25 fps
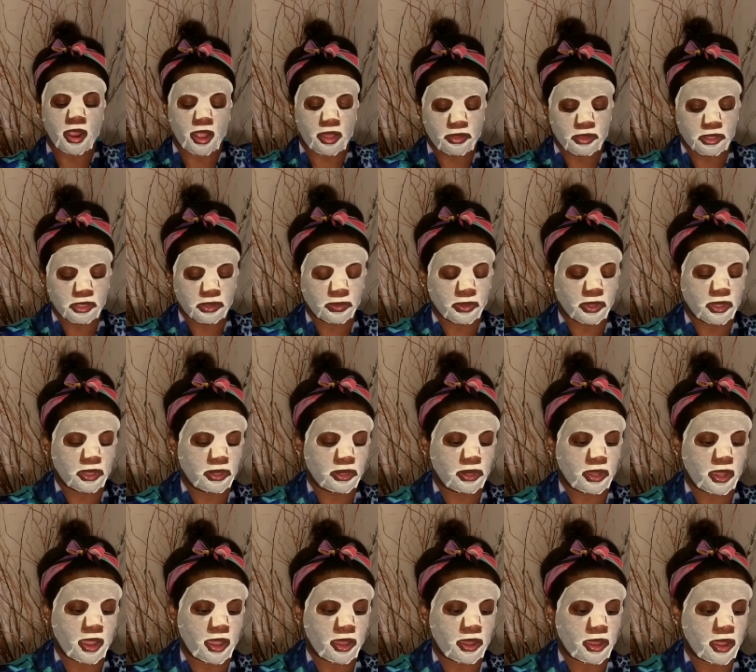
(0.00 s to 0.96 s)
this one.
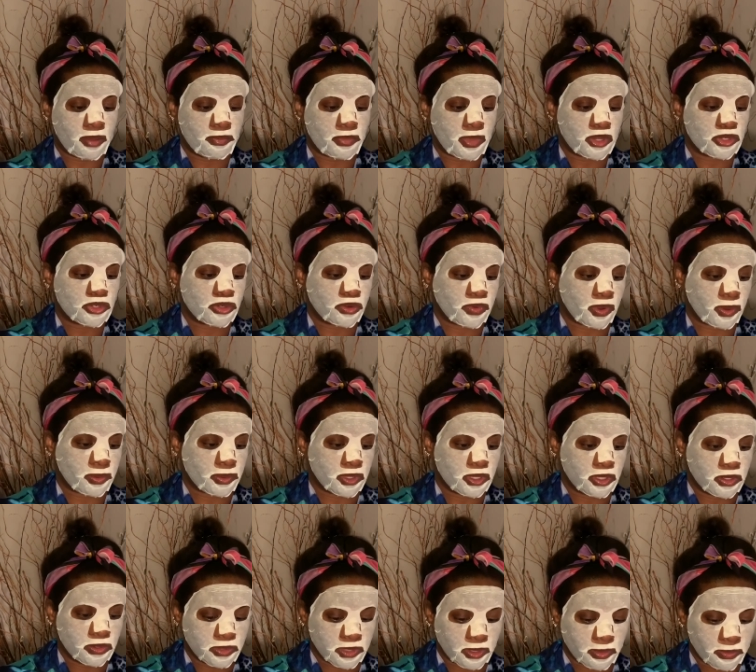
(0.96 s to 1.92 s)
I'm not sure if I'm going to
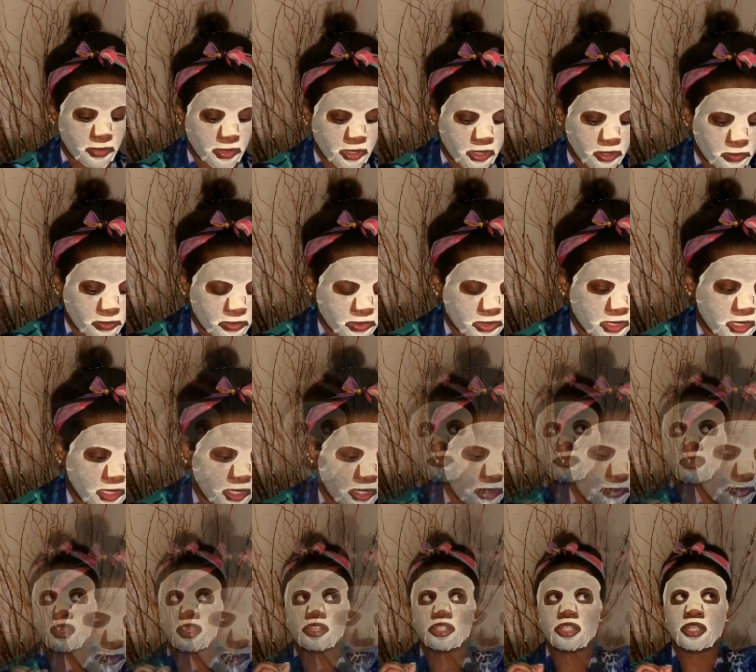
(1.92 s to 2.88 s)
use it, but we'll see. I'm
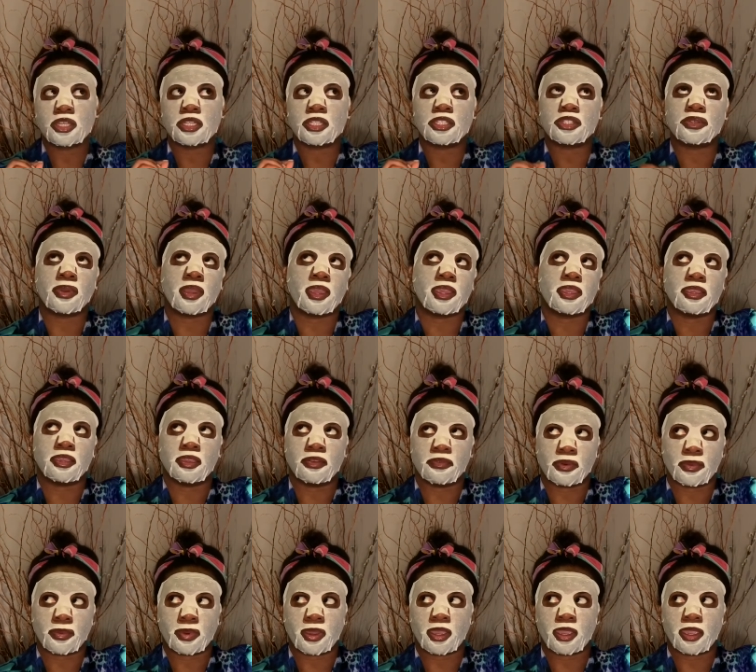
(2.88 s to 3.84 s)
actually going to do a
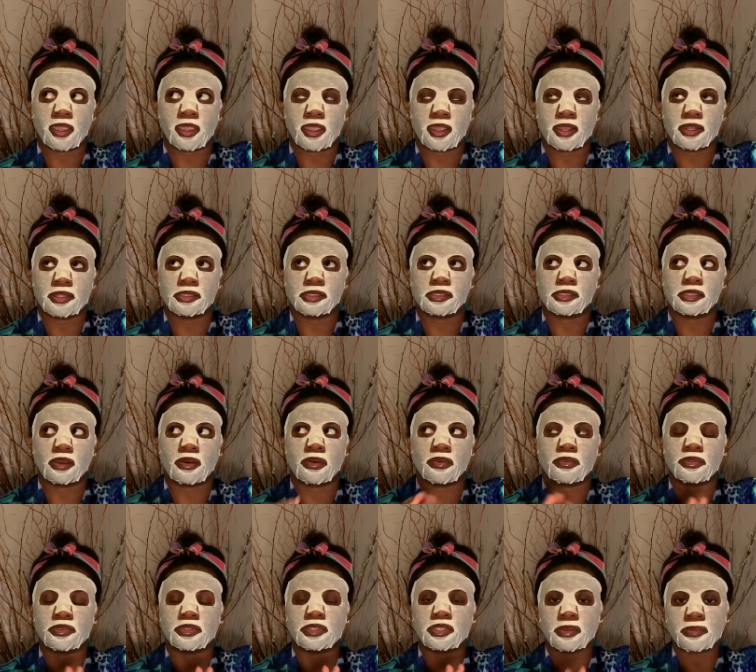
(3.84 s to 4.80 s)
giveaway. And
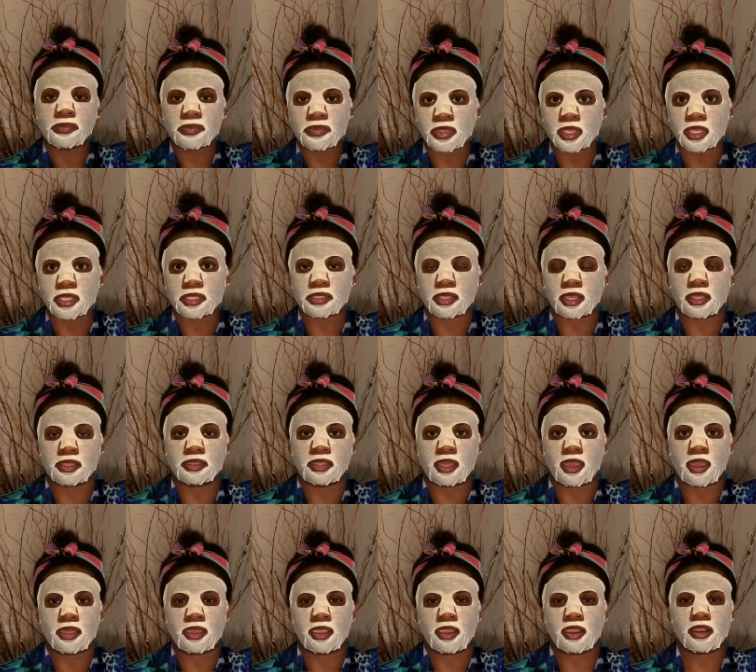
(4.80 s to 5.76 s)
so some things like
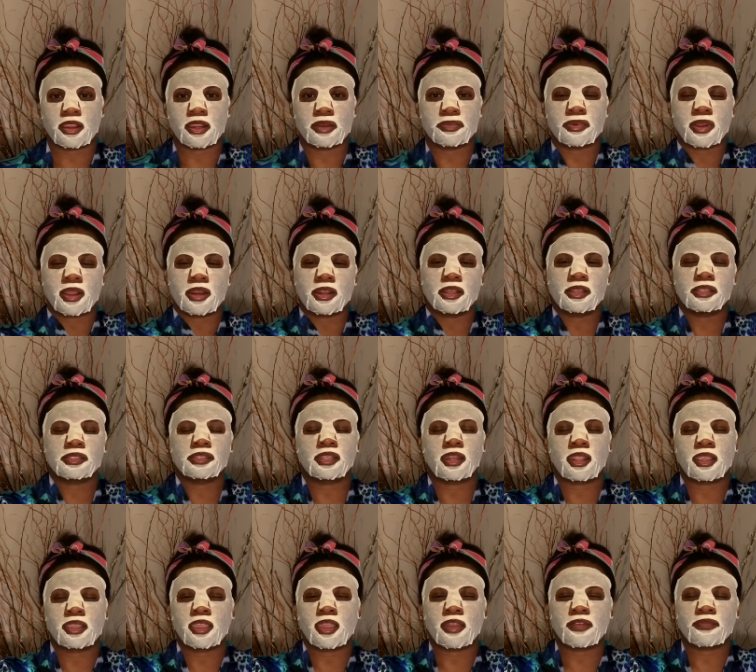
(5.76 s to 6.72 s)
that, hair care products that I
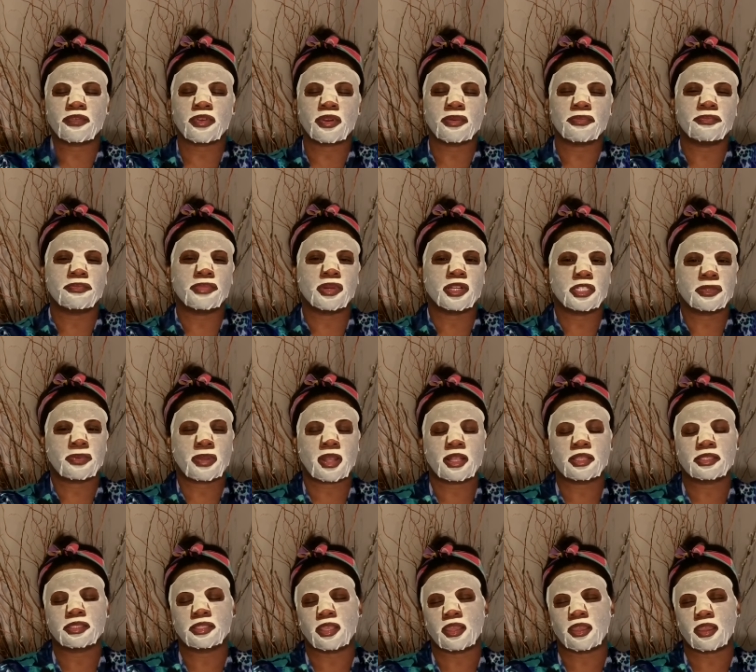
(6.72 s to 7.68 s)
get from
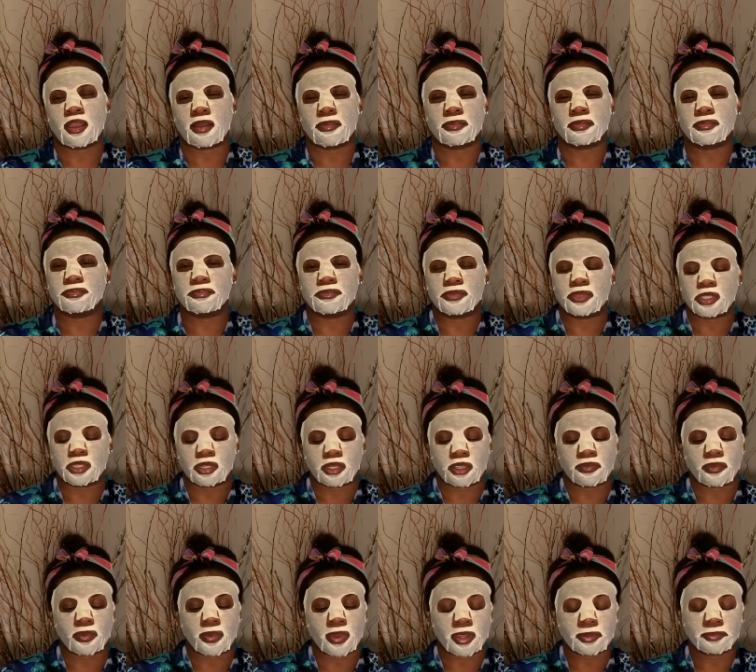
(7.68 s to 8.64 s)
Birchbox that I'm just going to
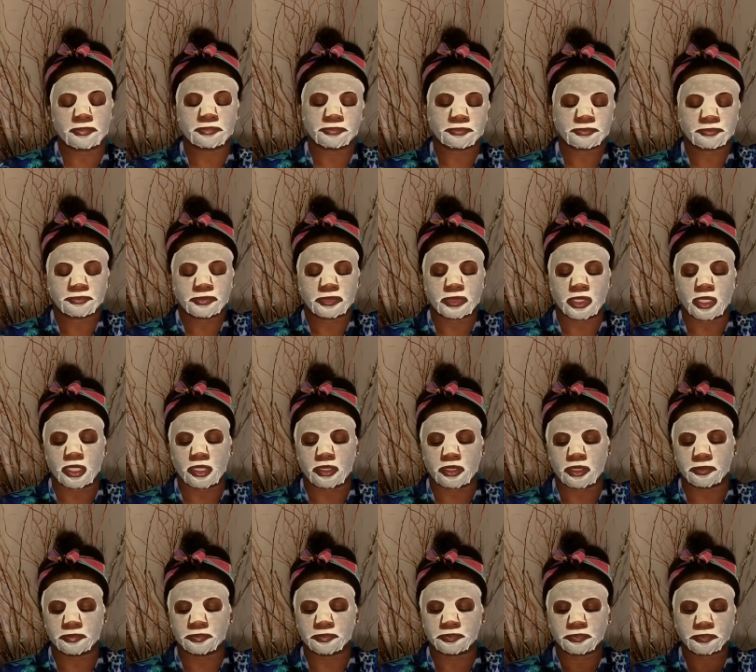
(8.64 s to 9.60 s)
give away. So I don't
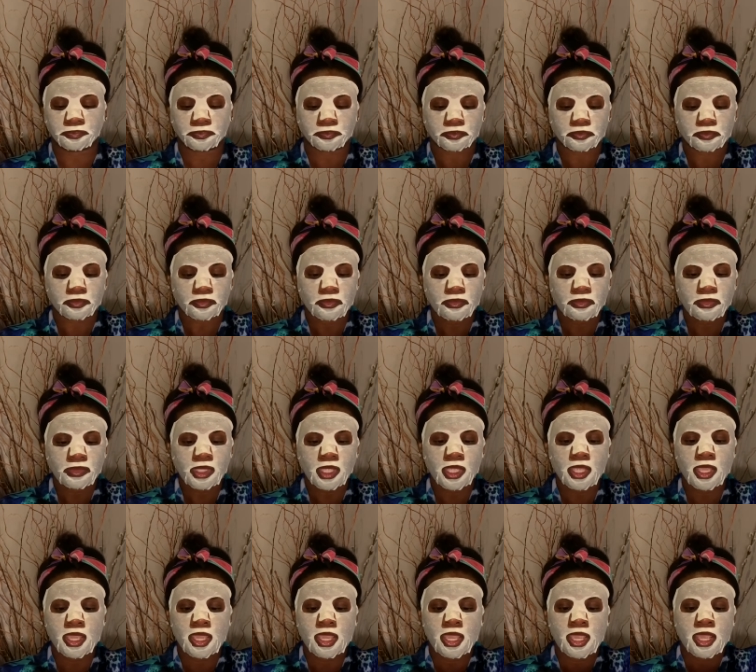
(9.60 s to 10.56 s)
know.
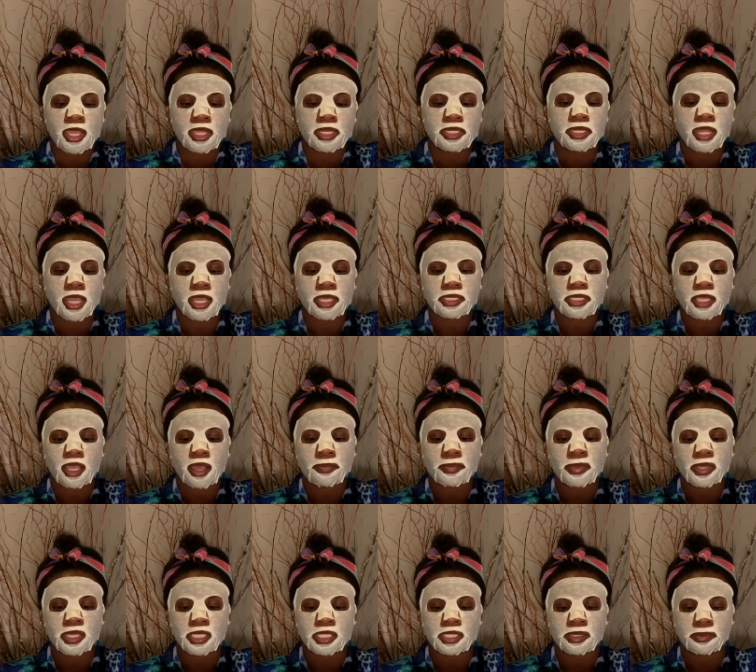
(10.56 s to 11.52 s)
Next up
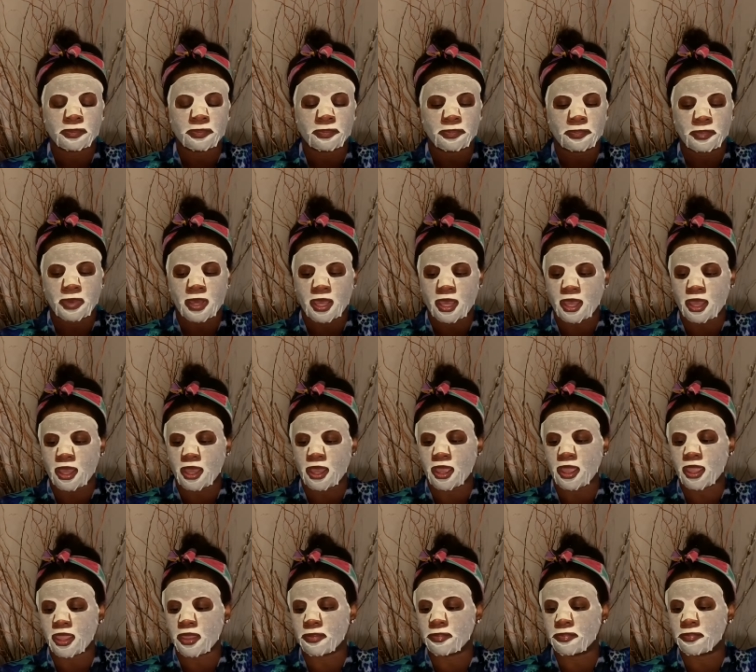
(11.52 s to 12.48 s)
is
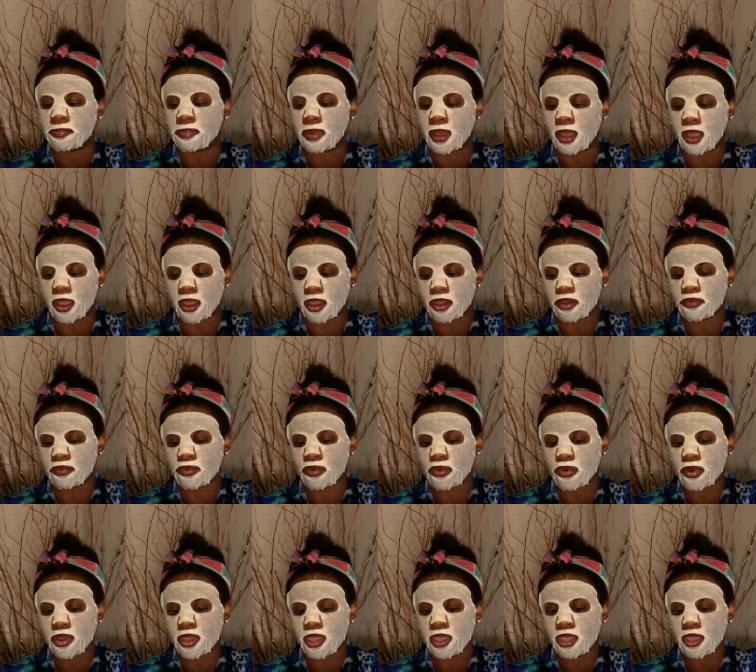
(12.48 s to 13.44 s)
by
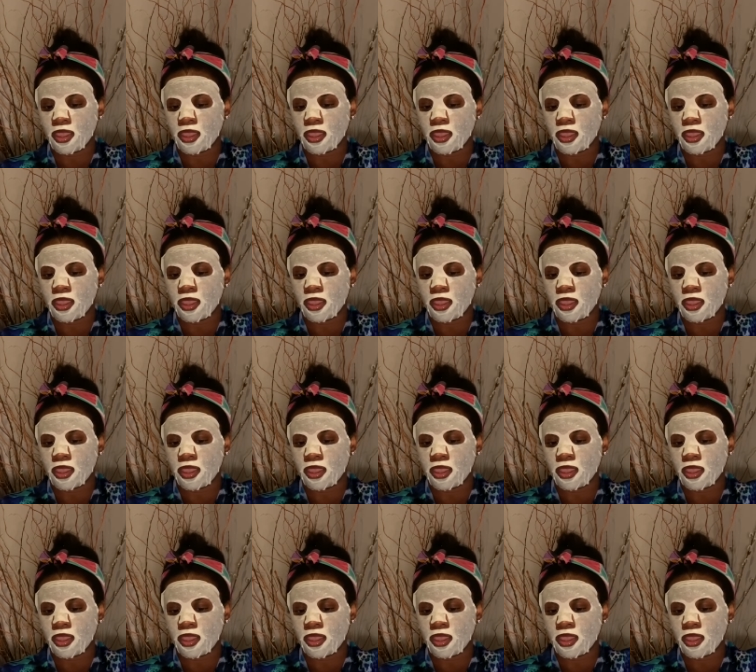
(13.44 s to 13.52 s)
Byroe.